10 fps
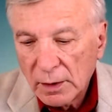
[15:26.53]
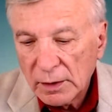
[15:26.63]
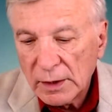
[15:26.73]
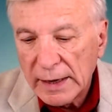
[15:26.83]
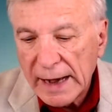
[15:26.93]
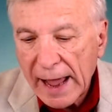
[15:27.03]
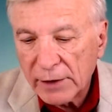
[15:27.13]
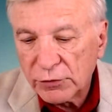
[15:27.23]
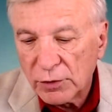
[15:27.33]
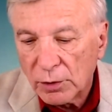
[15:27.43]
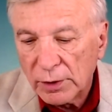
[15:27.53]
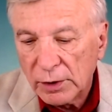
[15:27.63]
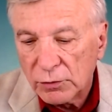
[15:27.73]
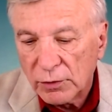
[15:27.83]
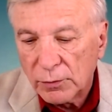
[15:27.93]
The national
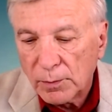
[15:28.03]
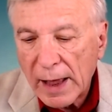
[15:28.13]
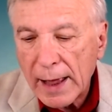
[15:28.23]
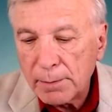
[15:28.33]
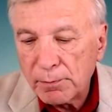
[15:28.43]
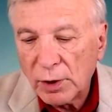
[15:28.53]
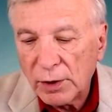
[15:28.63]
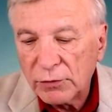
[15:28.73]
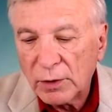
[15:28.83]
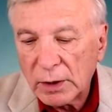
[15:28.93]
interest, bipartisan